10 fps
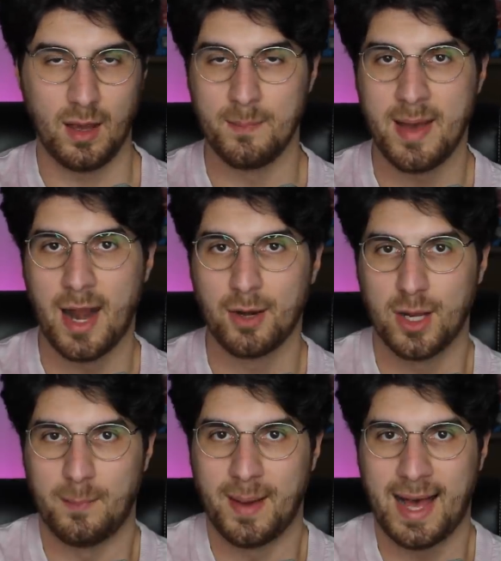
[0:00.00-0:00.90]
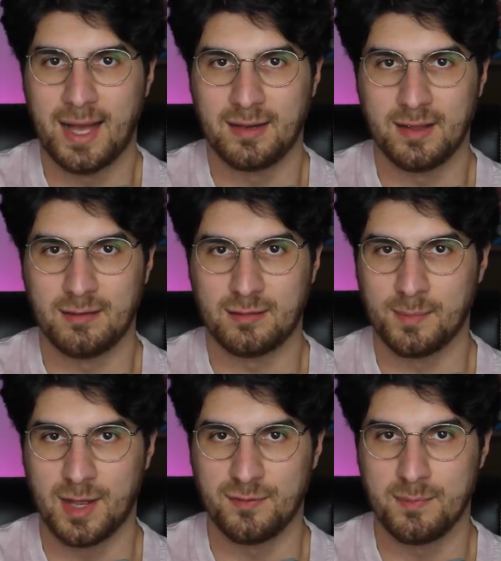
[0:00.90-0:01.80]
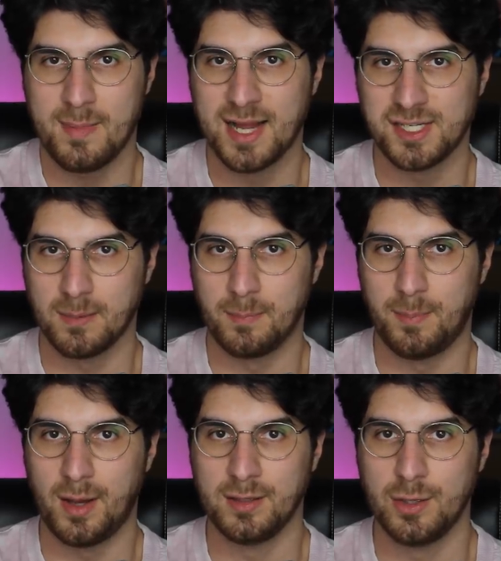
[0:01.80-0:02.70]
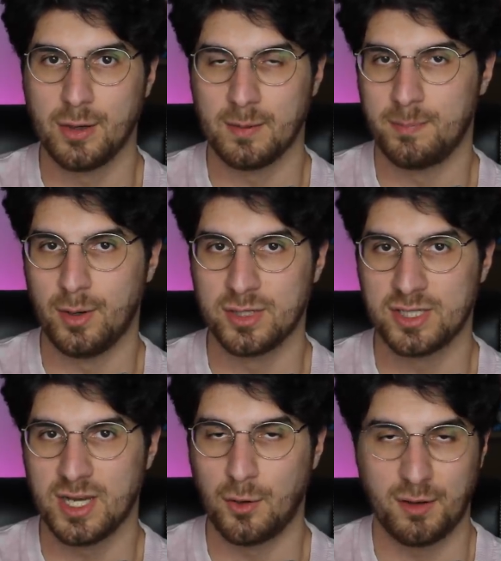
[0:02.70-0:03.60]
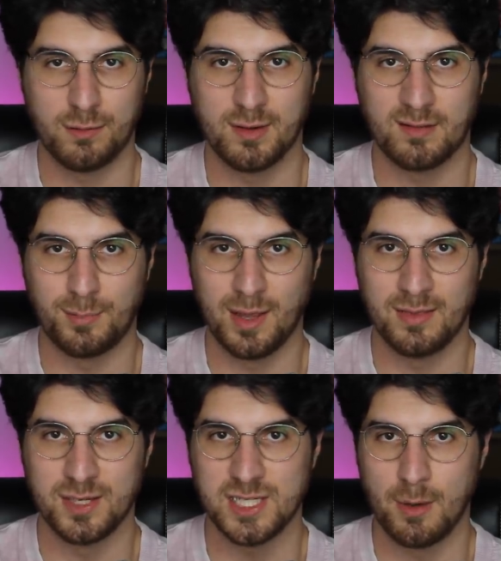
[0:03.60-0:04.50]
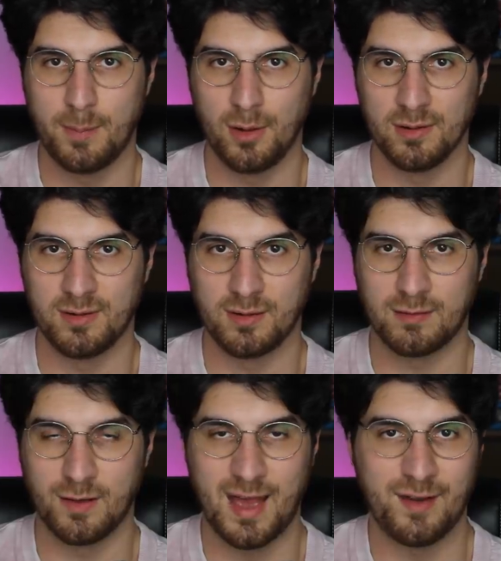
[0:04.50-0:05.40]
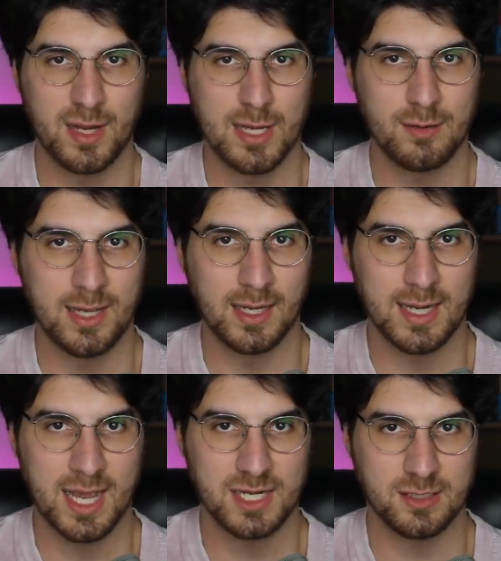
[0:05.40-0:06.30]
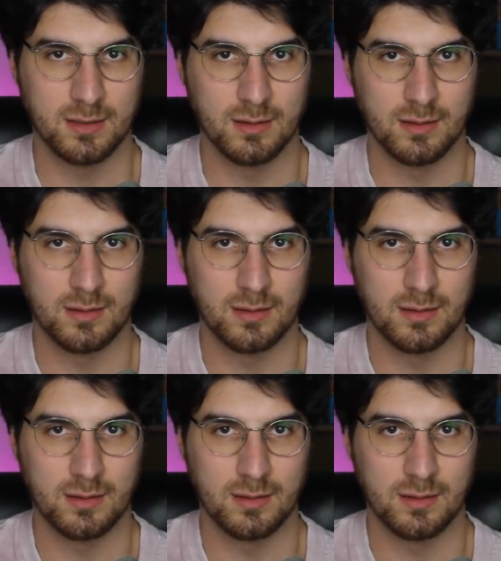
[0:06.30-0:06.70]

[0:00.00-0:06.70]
America bad is some kind of magic button you can push in order to explain the geopolitics of every unique nation.